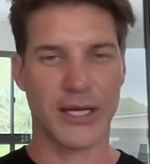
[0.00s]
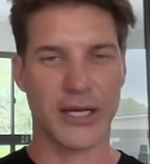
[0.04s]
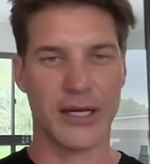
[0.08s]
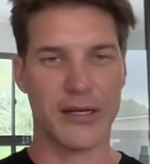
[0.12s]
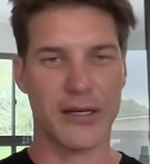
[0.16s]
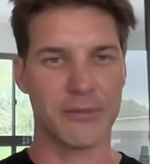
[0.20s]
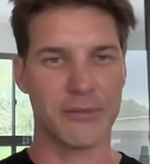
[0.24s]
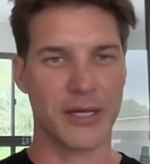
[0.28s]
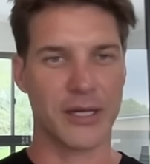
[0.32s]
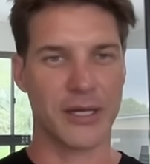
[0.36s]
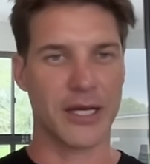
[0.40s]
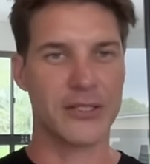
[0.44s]
I
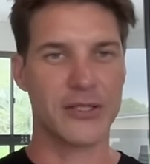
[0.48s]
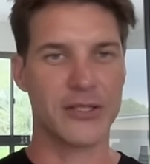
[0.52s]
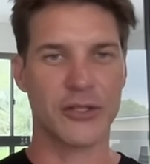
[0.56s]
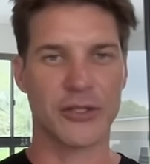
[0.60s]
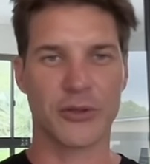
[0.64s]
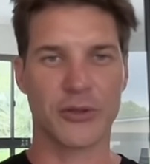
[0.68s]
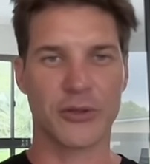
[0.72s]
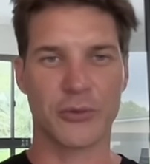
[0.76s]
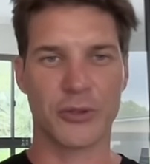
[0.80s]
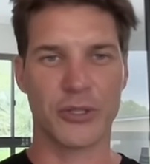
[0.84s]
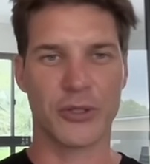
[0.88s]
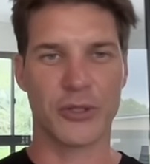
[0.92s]
took a
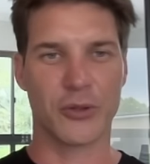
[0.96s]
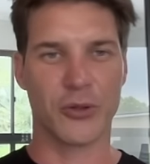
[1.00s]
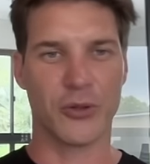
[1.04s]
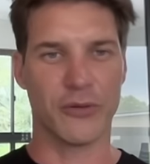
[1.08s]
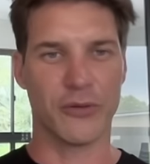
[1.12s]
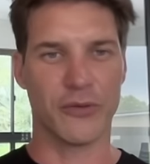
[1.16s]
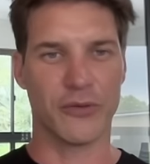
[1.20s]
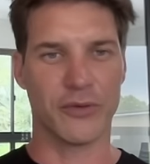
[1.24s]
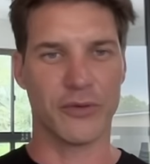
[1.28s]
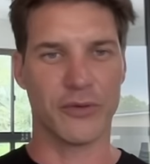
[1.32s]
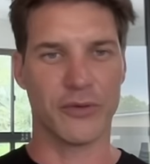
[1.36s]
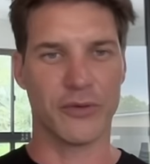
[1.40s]
week off and,
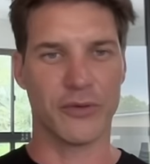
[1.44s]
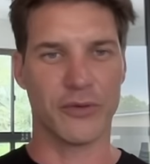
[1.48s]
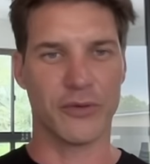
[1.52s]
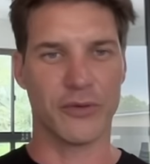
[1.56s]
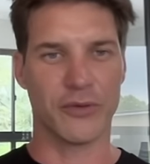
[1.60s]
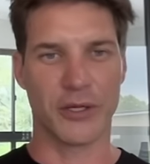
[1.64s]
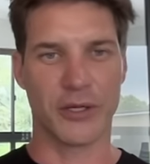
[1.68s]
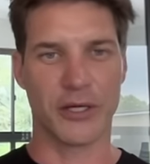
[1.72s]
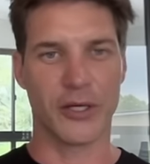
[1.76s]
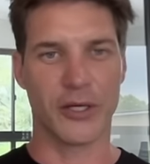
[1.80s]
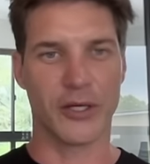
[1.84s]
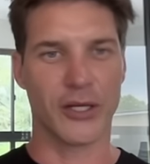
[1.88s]
and went on a
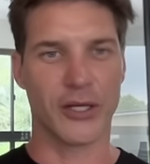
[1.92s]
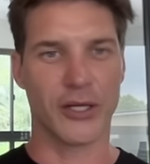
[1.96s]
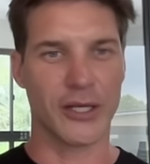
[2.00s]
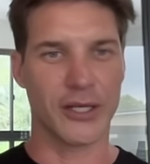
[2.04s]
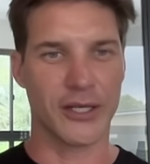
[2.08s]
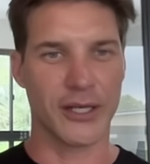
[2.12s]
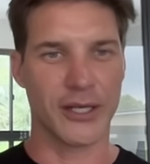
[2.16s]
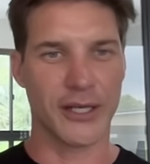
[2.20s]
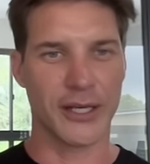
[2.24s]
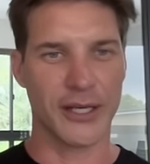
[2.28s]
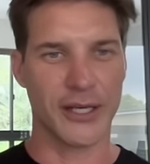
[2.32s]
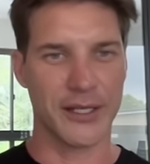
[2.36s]

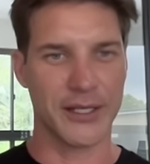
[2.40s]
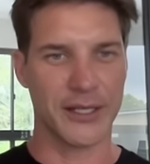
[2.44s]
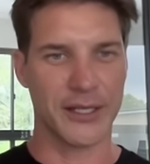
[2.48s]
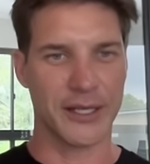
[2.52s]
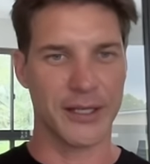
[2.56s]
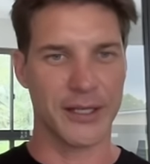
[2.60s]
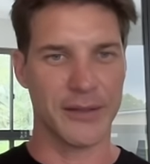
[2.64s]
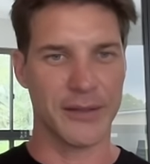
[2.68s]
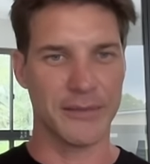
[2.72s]
holiday, um,